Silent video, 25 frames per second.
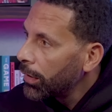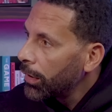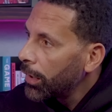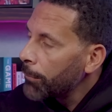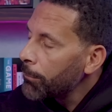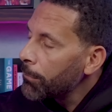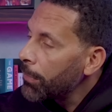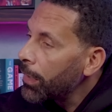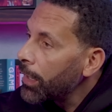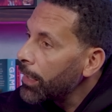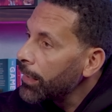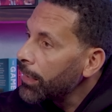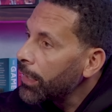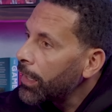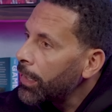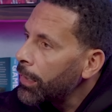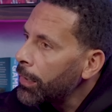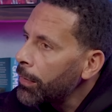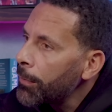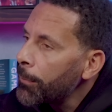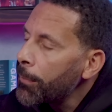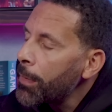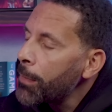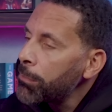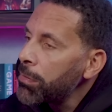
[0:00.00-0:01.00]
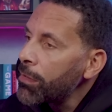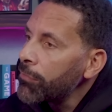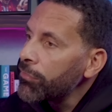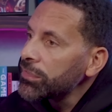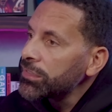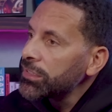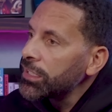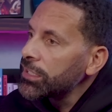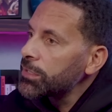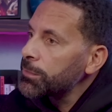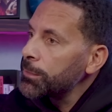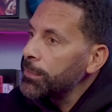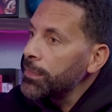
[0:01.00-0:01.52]
And my my brother
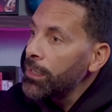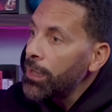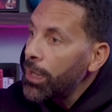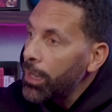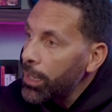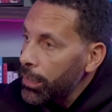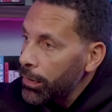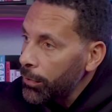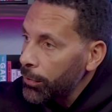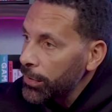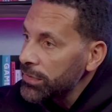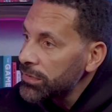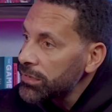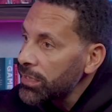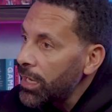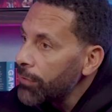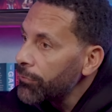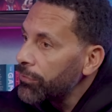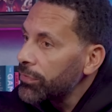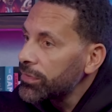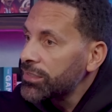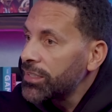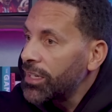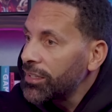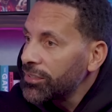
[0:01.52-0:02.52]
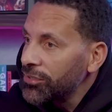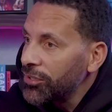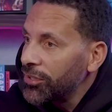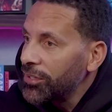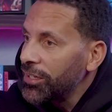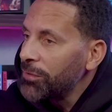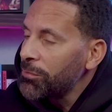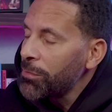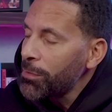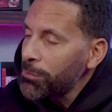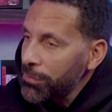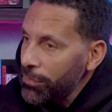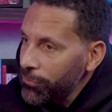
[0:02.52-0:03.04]
said to me, "Ah, oh, he signed for
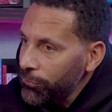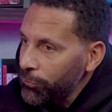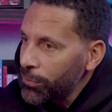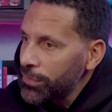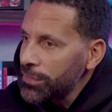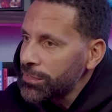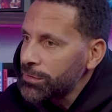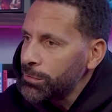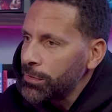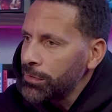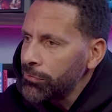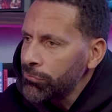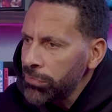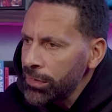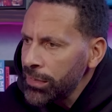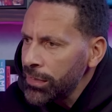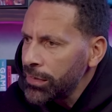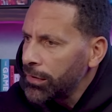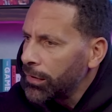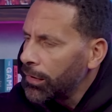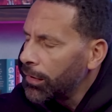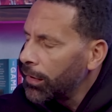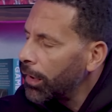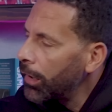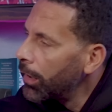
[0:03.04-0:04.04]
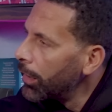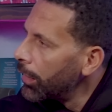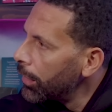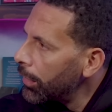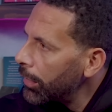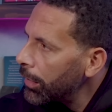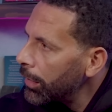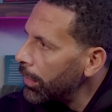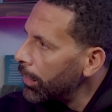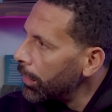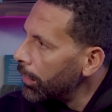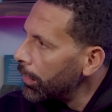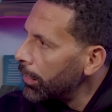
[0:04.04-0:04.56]
Sunderland." My brother went to me, "We,
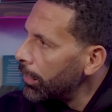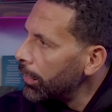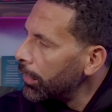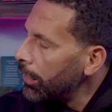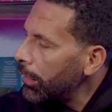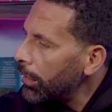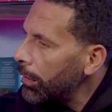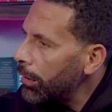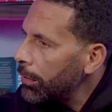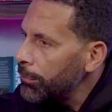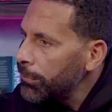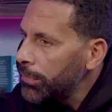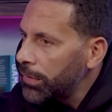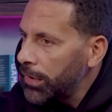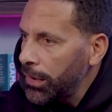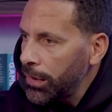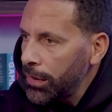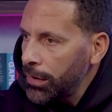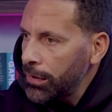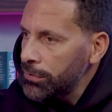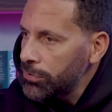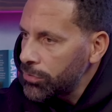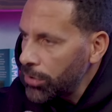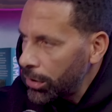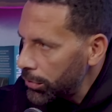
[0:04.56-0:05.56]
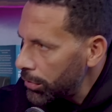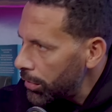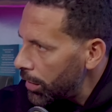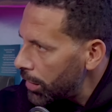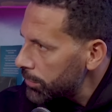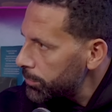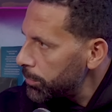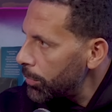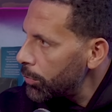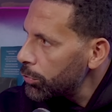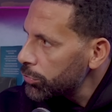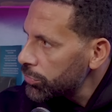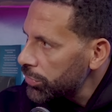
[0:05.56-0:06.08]
um, Kieran's got a
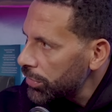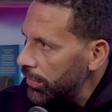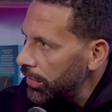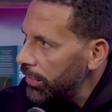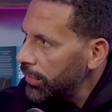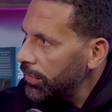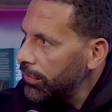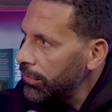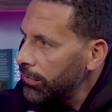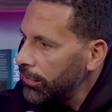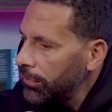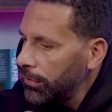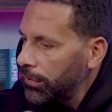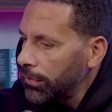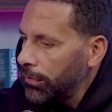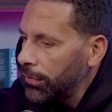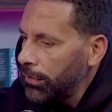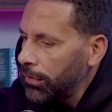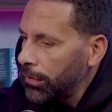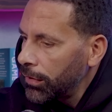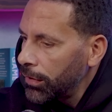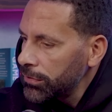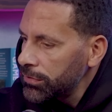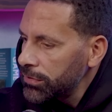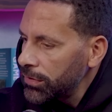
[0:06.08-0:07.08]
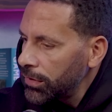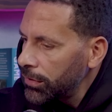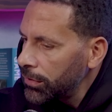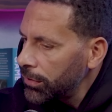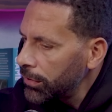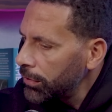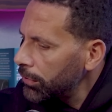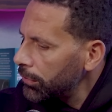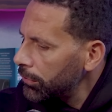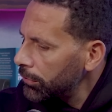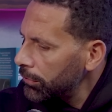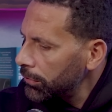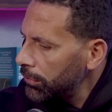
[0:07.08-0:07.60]
nice Porsche, isn't he?" I
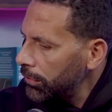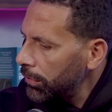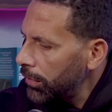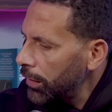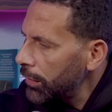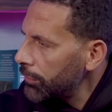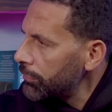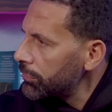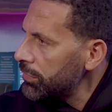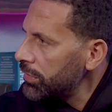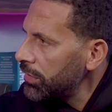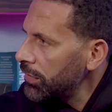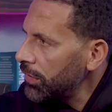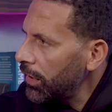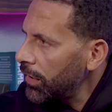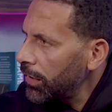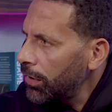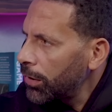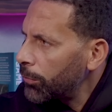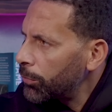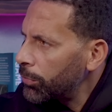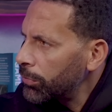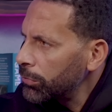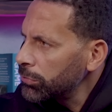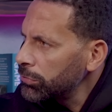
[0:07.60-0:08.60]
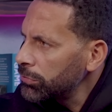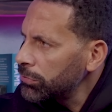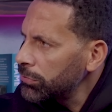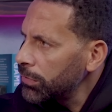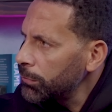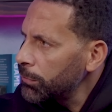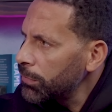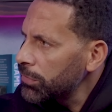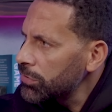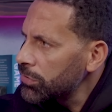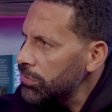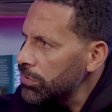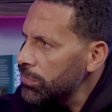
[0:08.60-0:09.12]
said, I never seen He ain't got a Porsche. He
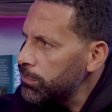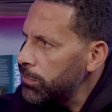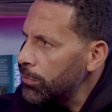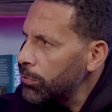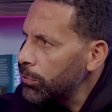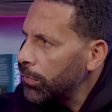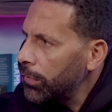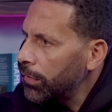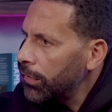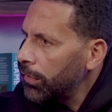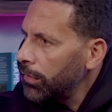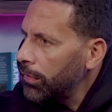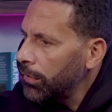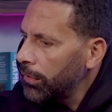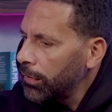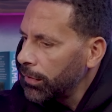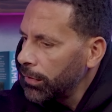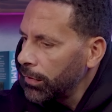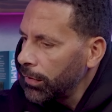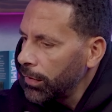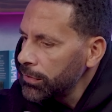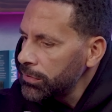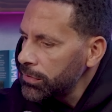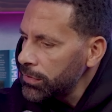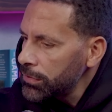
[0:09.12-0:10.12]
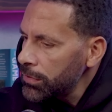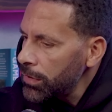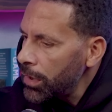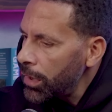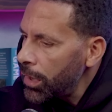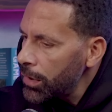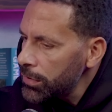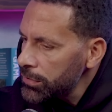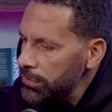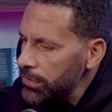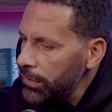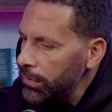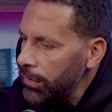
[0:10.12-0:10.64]
must have just bought it. he said, No,
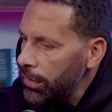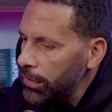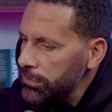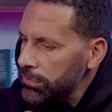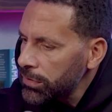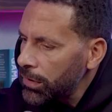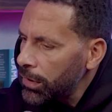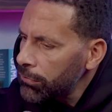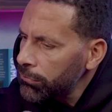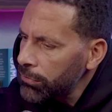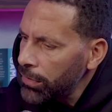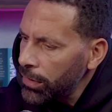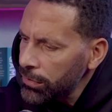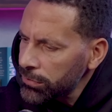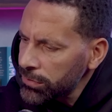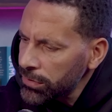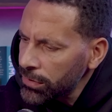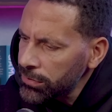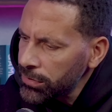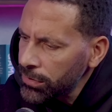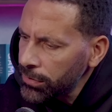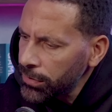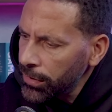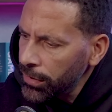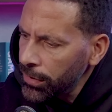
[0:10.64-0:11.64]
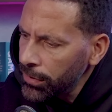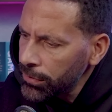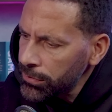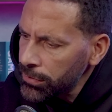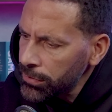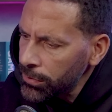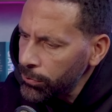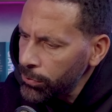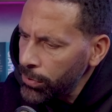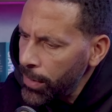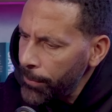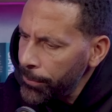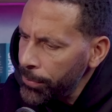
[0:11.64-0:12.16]
he's had it. I said, All right. I said to Kit,
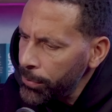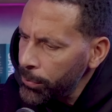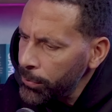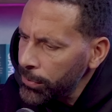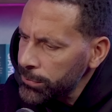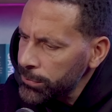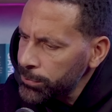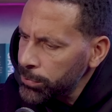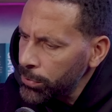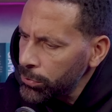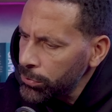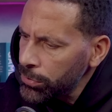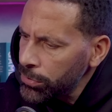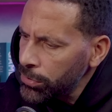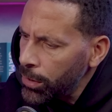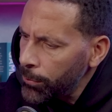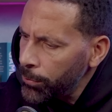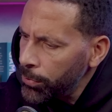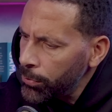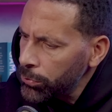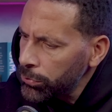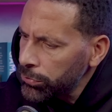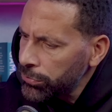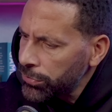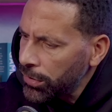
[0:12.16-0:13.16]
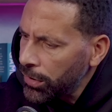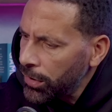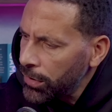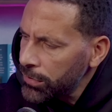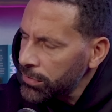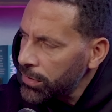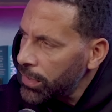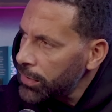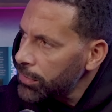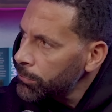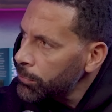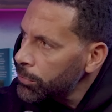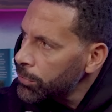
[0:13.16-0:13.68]
said, What happened with this Porsche? You got a Porsche? Yeah? He's
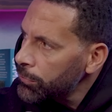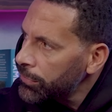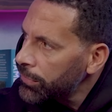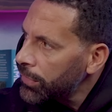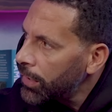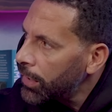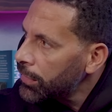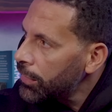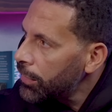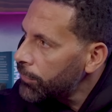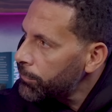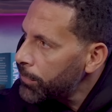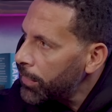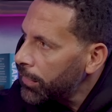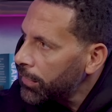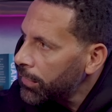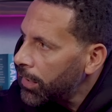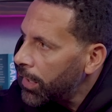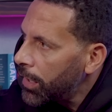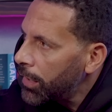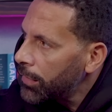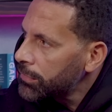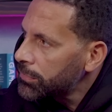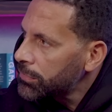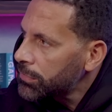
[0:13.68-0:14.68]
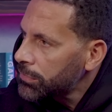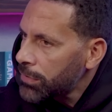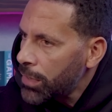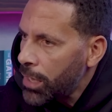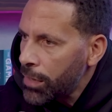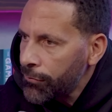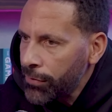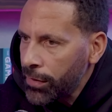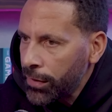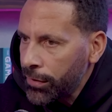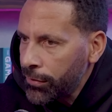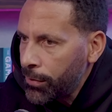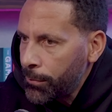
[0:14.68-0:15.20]
how you moving now? You left Man United. He said, No,
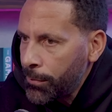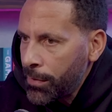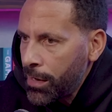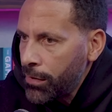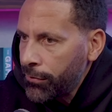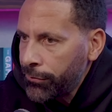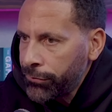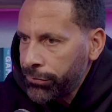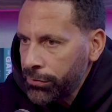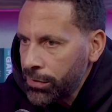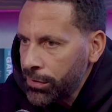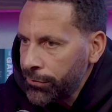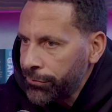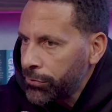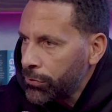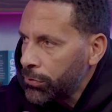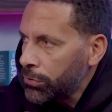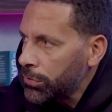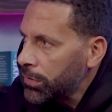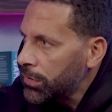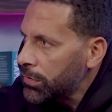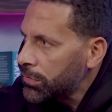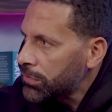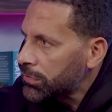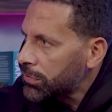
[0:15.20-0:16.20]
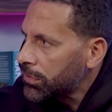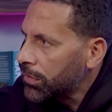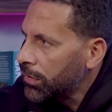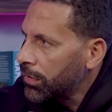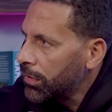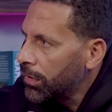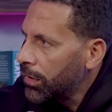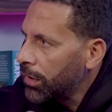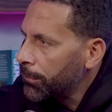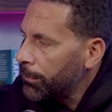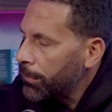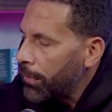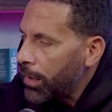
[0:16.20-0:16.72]
I've had it about three or four years,
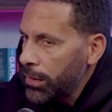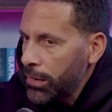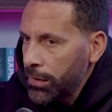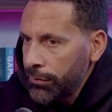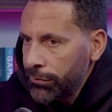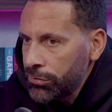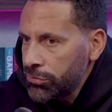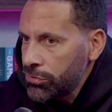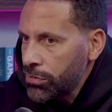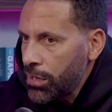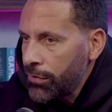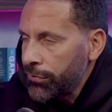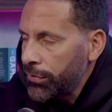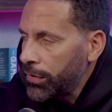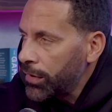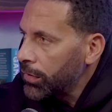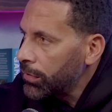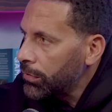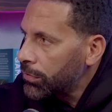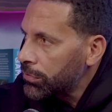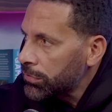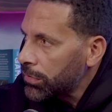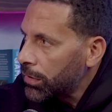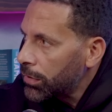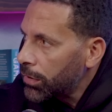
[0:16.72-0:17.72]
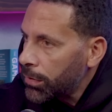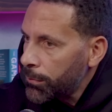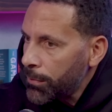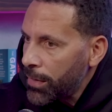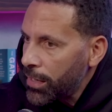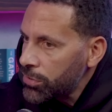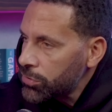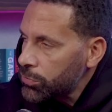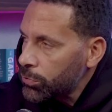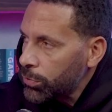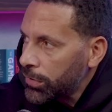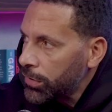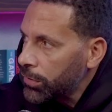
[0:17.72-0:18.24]
but I never drive it in because I know the
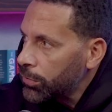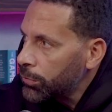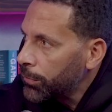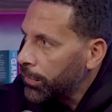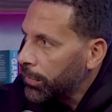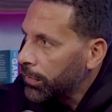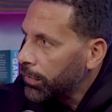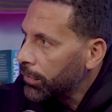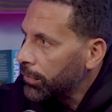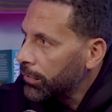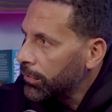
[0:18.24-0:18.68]
manager will kill me.